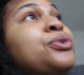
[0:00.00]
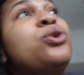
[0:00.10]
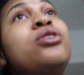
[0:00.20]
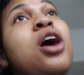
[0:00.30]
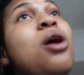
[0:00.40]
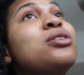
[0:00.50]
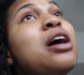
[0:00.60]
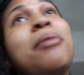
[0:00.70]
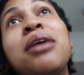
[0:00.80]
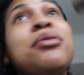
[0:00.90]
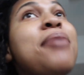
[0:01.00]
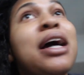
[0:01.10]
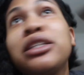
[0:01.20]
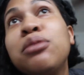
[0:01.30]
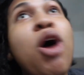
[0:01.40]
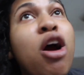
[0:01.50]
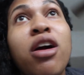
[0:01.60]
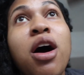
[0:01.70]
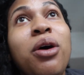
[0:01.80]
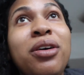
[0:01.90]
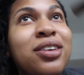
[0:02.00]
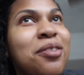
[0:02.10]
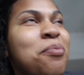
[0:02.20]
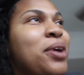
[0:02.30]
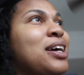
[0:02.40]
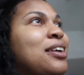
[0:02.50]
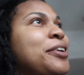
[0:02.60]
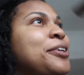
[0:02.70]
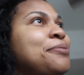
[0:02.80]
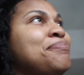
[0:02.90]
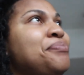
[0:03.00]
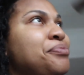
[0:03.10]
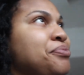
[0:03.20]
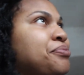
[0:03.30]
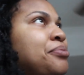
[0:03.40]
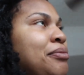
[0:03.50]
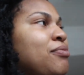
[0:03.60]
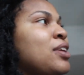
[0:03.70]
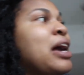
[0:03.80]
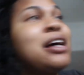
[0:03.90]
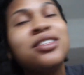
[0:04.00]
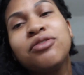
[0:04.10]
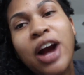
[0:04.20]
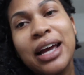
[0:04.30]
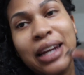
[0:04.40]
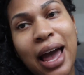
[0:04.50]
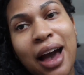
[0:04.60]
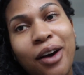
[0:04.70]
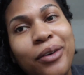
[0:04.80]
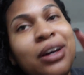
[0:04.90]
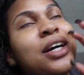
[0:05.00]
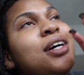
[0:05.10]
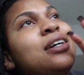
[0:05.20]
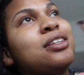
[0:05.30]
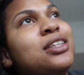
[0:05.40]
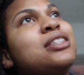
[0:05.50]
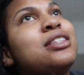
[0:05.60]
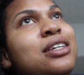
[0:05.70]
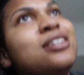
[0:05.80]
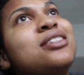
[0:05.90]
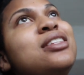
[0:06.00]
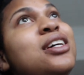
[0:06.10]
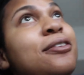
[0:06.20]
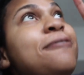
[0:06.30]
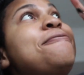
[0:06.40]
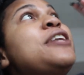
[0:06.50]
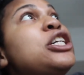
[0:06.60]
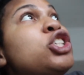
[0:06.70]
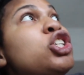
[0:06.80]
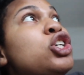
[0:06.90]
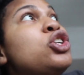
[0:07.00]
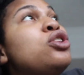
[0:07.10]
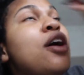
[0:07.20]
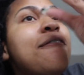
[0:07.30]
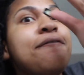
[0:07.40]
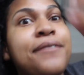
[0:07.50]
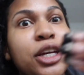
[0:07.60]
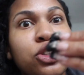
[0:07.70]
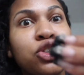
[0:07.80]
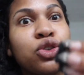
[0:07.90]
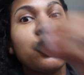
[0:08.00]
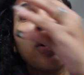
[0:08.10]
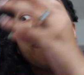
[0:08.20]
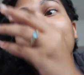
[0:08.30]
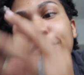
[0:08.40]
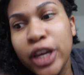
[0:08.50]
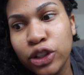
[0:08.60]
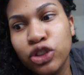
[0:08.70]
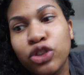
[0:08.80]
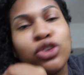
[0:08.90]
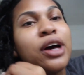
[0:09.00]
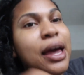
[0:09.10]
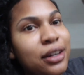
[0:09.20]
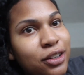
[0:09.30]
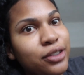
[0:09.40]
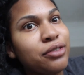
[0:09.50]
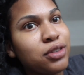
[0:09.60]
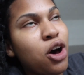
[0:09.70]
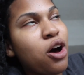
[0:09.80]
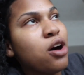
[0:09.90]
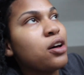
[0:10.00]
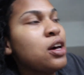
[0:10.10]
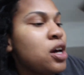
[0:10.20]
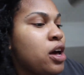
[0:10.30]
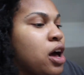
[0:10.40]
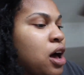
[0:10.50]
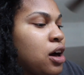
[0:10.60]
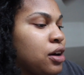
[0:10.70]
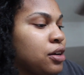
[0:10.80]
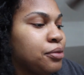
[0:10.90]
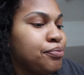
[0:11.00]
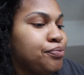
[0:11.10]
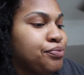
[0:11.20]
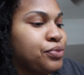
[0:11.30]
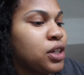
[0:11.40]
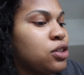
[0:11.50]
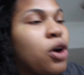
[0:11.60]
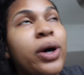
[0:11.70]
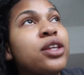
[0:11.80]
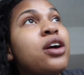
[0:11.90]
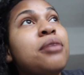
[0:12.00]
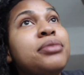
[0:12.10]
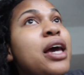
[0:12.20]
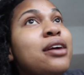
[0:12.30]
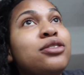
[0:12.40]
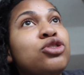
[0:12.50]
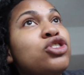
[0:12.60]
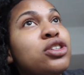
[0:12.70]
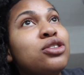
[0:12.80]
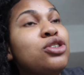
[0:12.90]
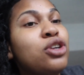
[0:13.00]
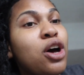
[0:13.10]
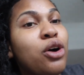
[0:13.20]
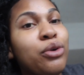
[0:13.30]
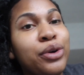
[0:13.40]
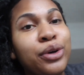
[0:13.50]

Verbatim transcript: who knows, I might be back tomorrow. But um as of right now, this is the official official official end of the vlog. Um no other updates, just, you know,